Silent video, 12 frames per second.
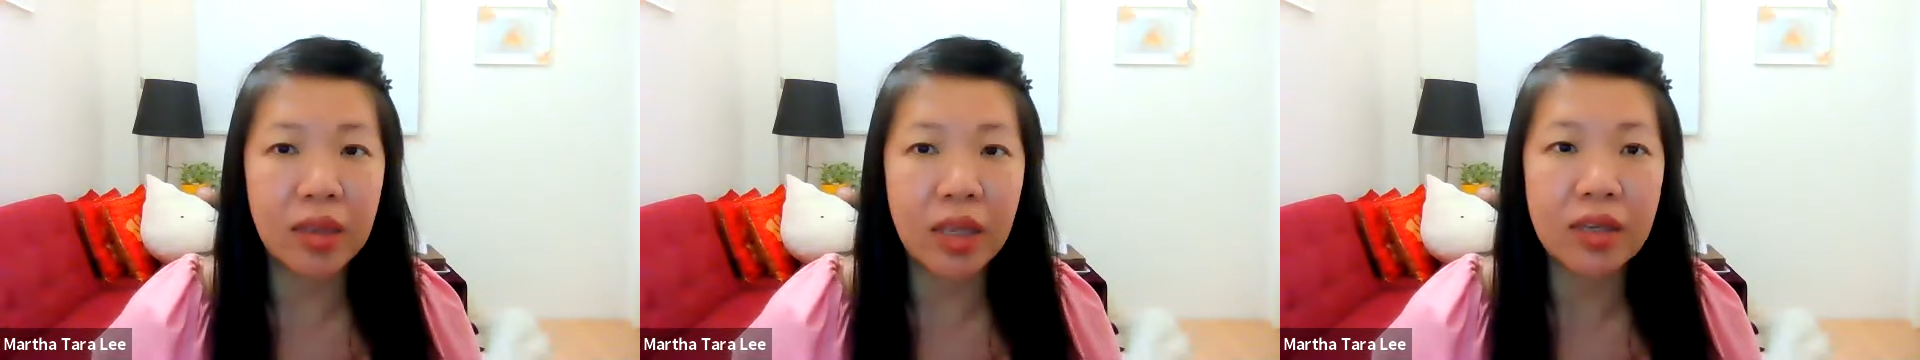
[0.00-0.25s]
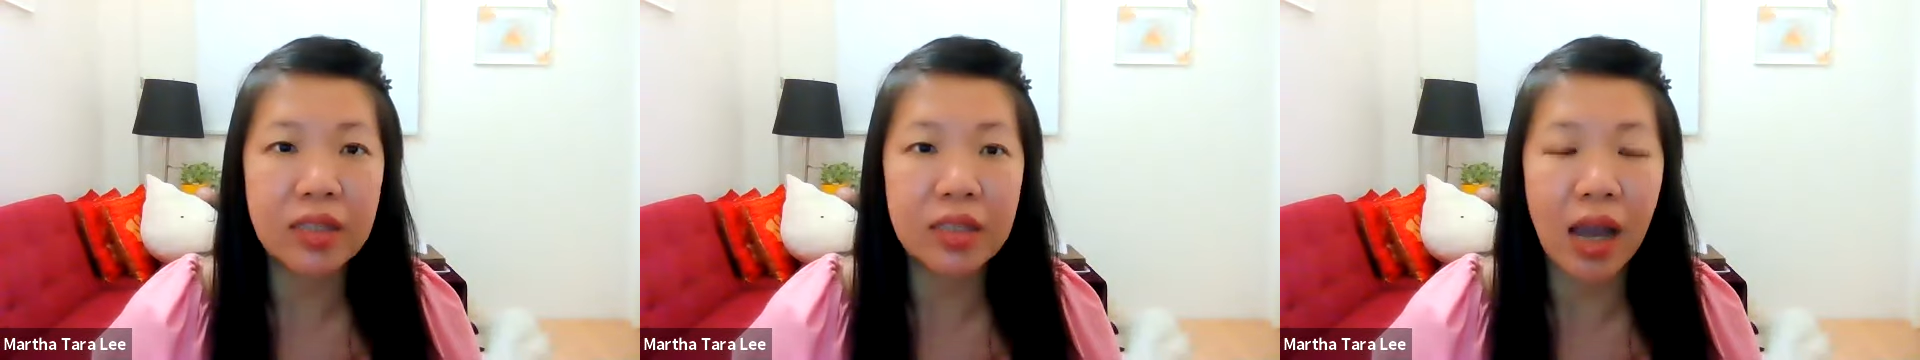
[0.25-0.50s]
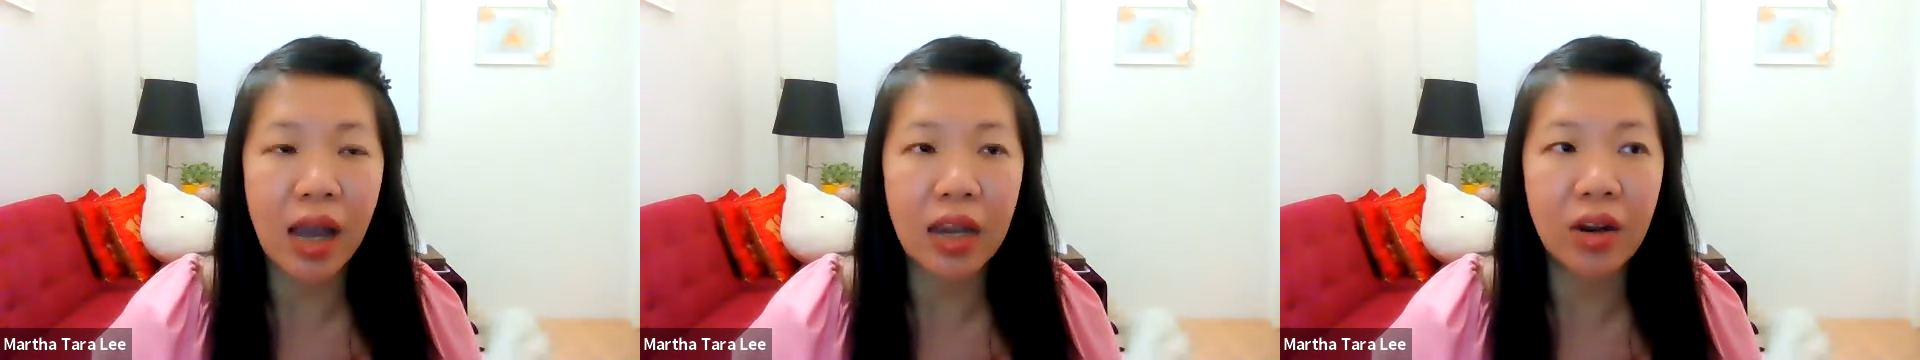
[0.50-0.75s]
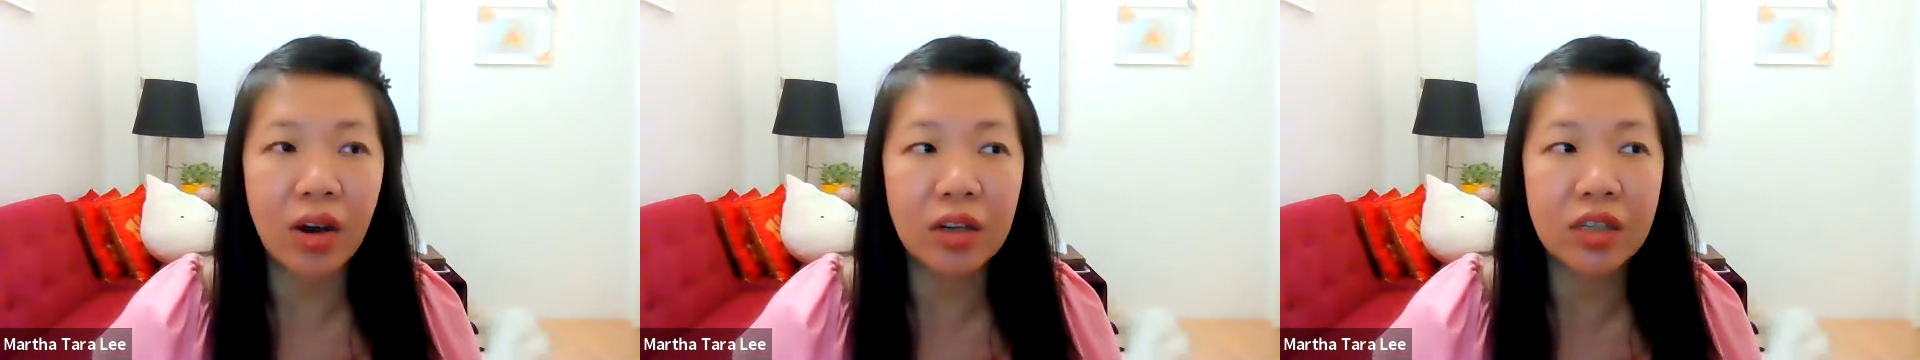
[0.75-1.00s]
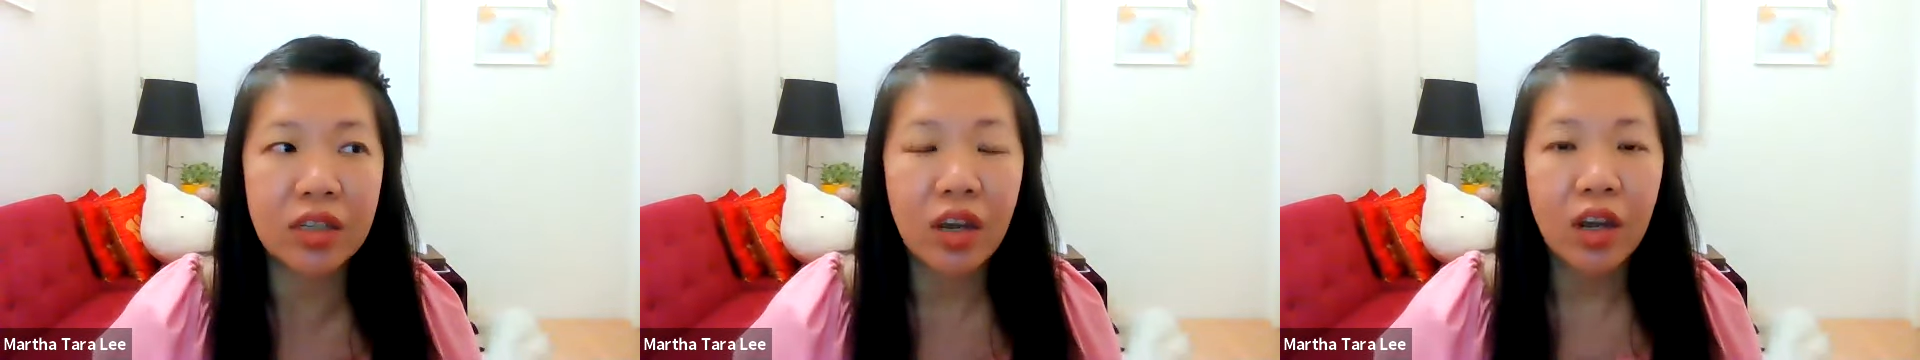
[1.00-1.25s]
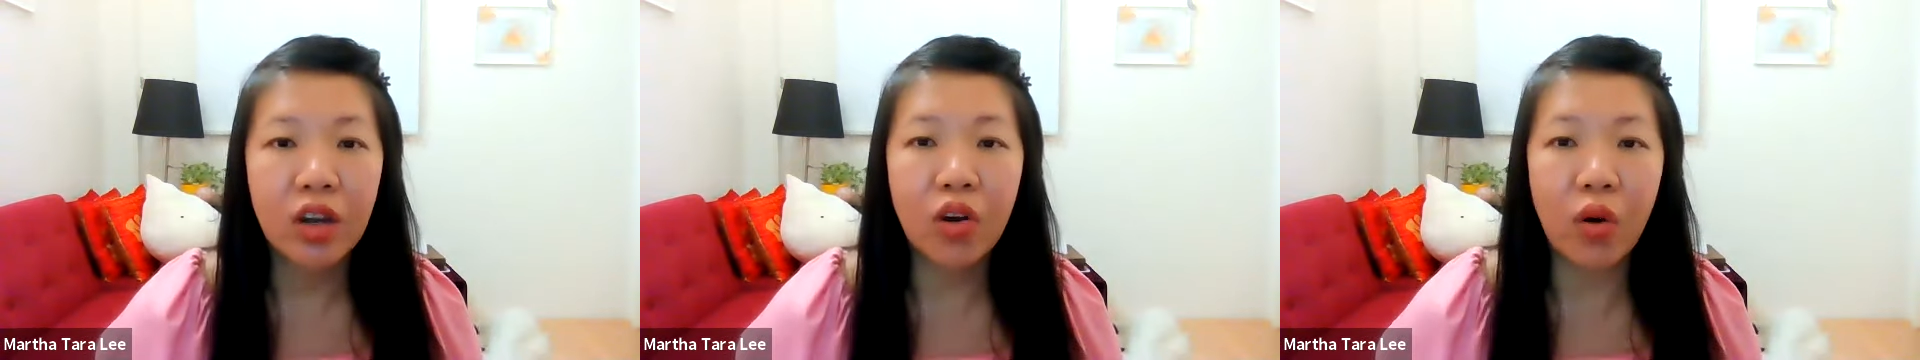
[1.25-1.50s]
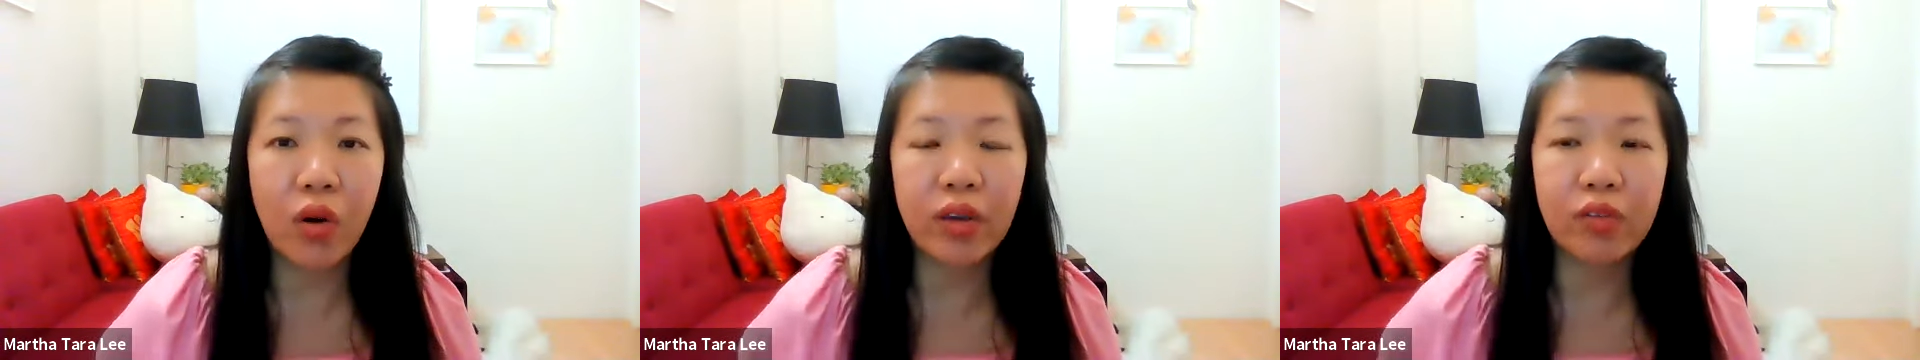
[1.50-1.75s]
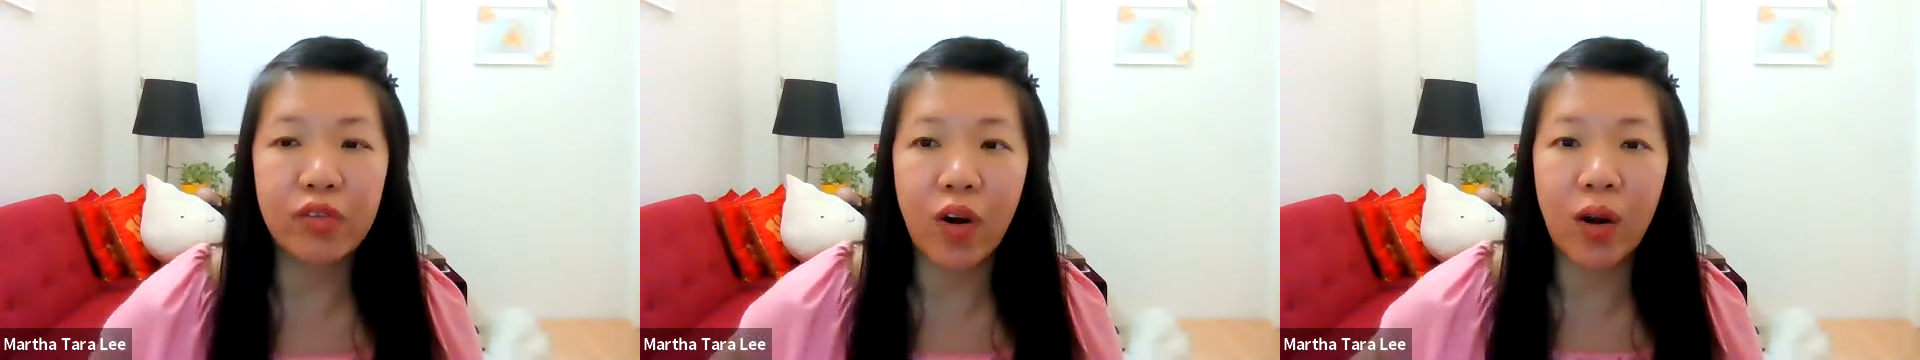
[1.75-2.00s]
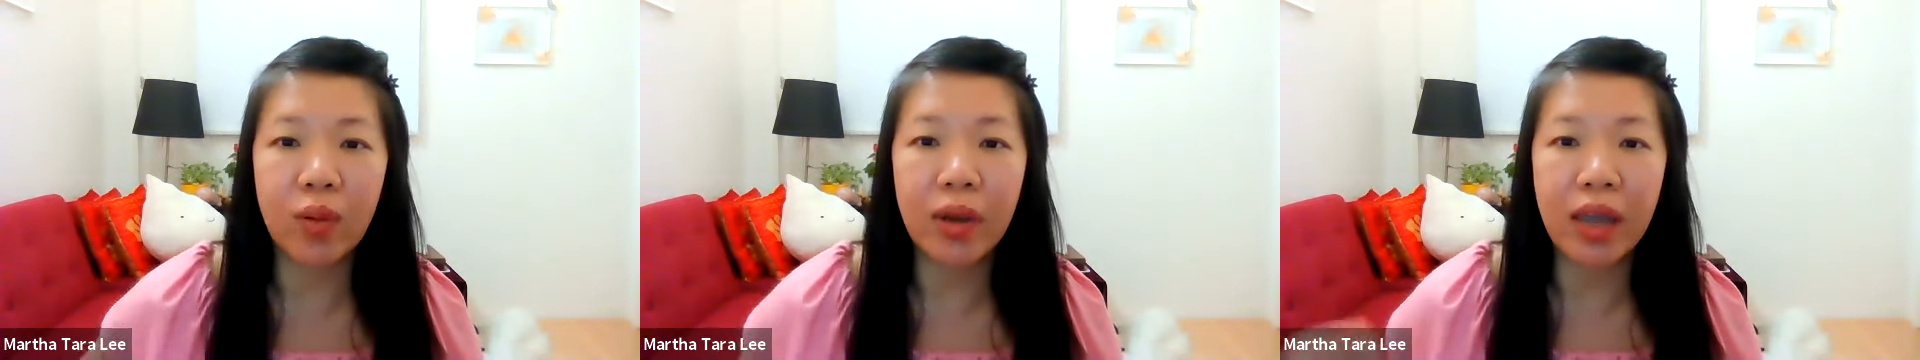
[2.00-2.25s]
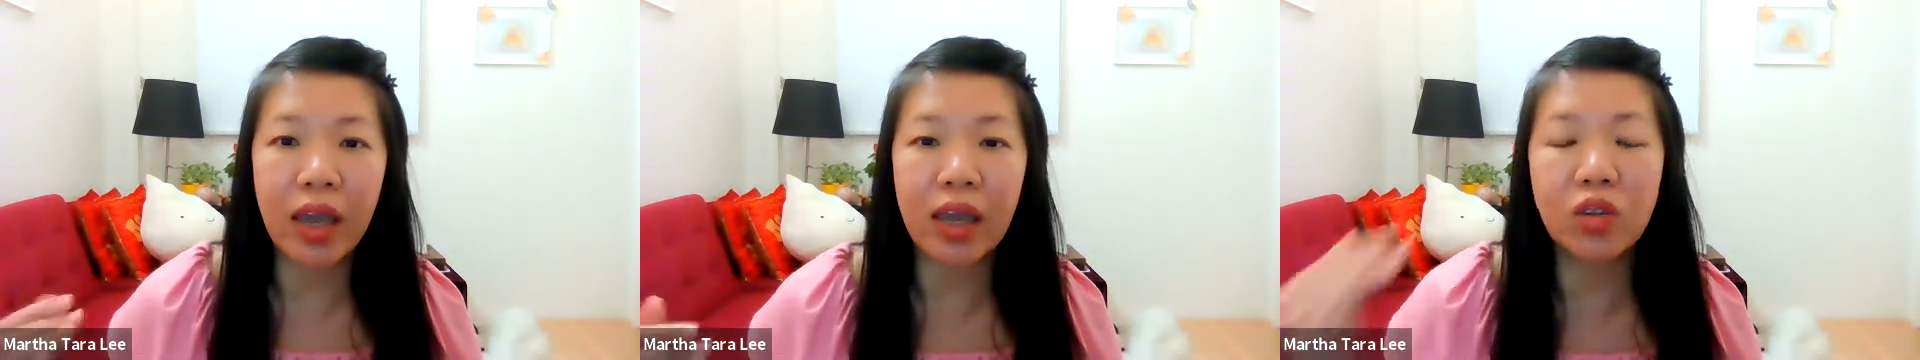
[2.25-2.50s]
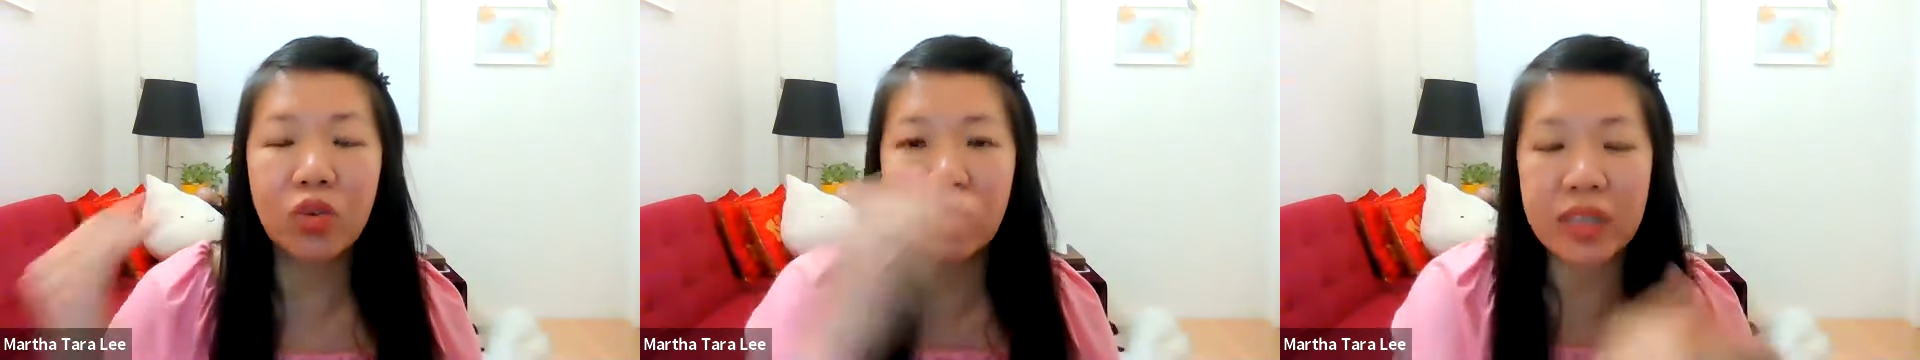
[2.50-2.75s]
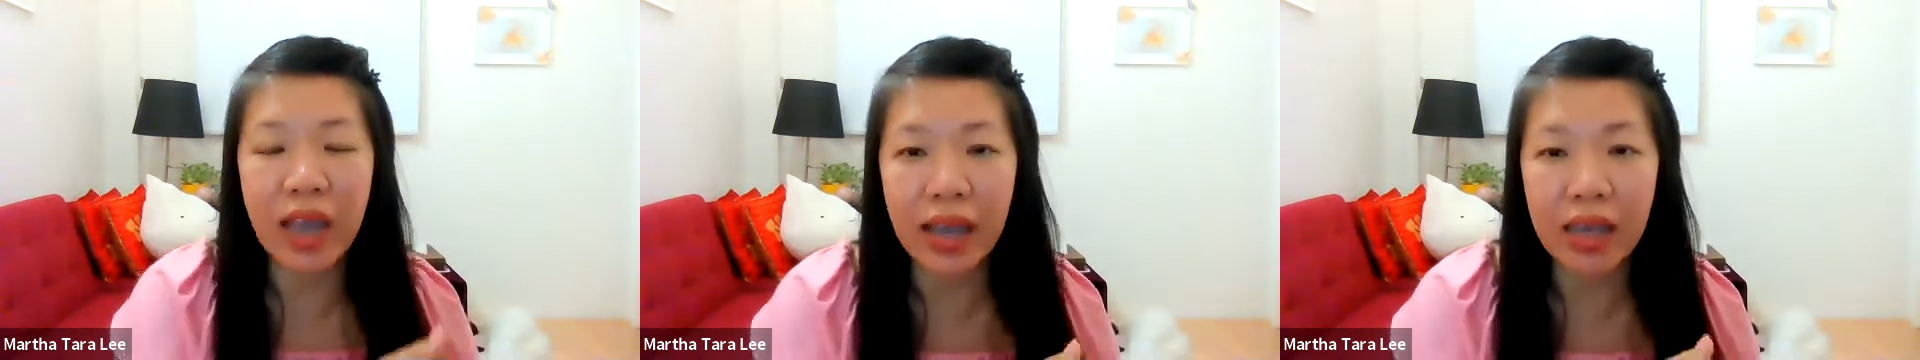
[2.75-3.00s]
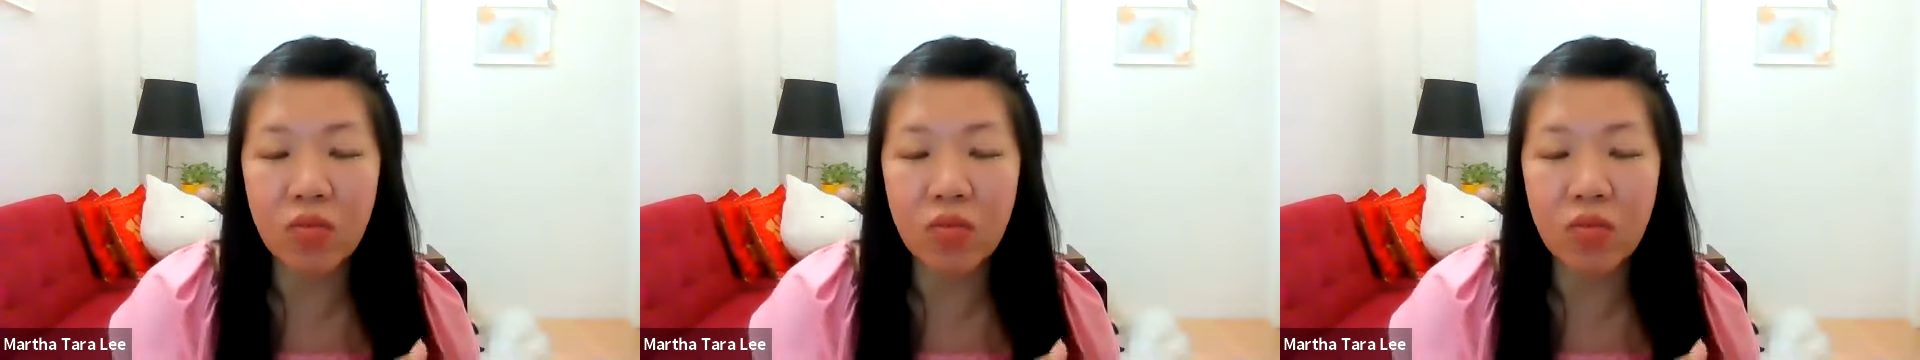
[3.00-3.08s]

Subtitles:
things are not going from A to Z